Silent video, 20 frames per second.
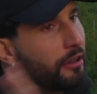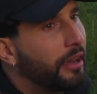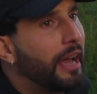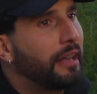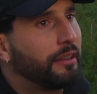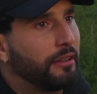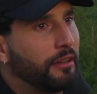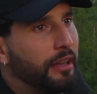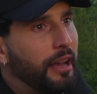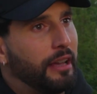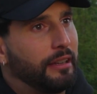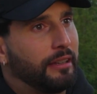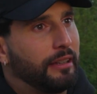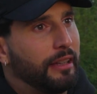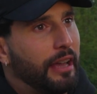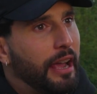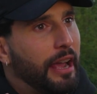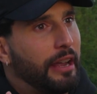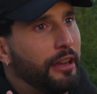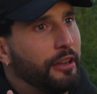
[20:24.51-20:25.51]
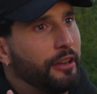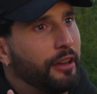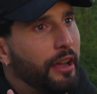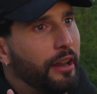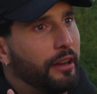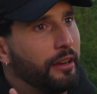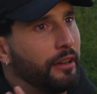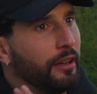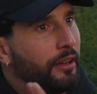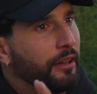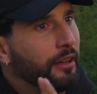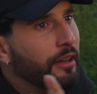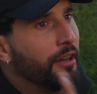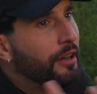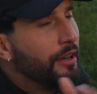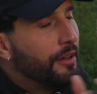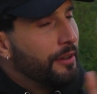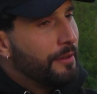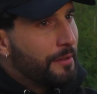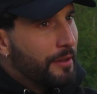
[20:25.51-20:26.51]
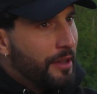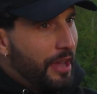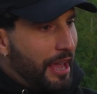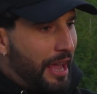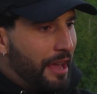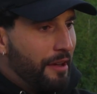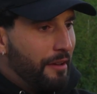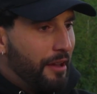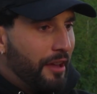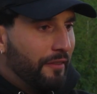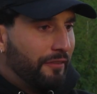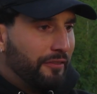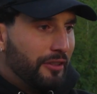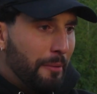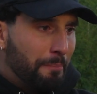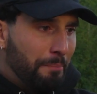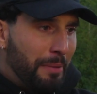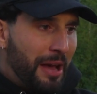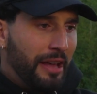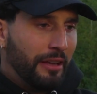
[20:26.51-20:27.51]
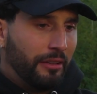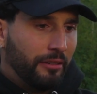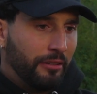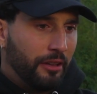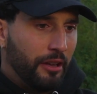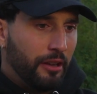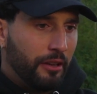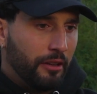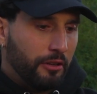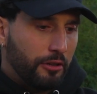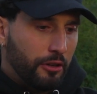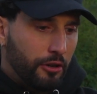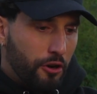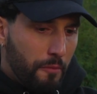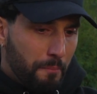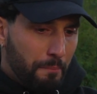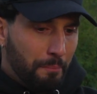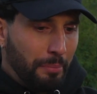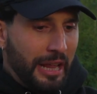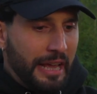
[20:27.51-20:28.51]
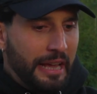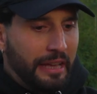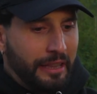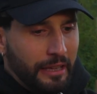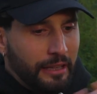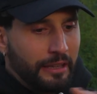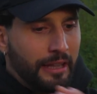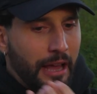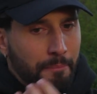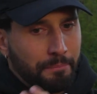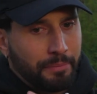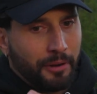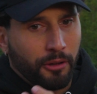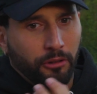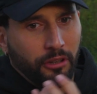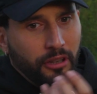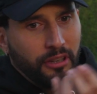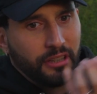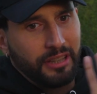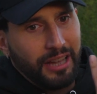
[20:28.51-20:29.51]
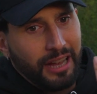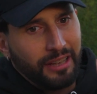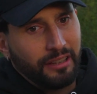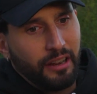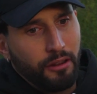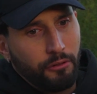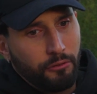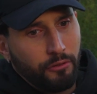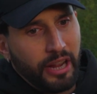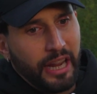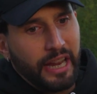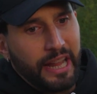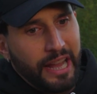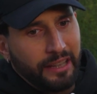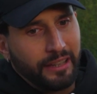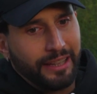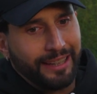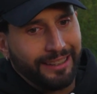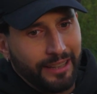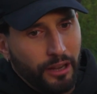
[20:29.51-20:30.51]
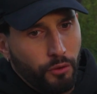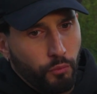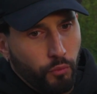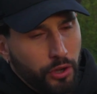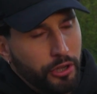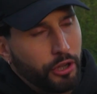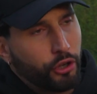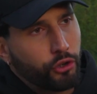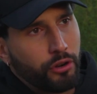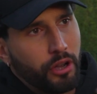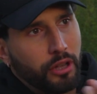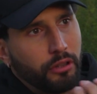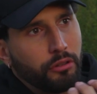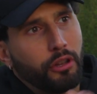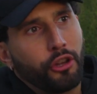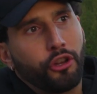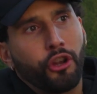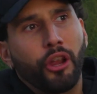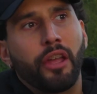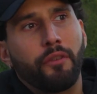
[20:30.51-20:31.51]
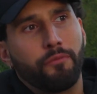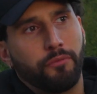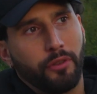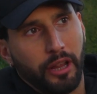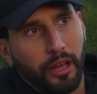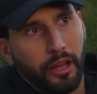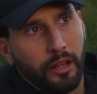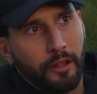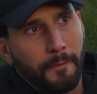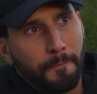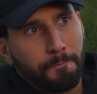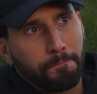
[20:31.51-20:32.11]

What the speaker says: you get to that stage, and if the person completing that process doesn't really understand what you're trying to achieve with it,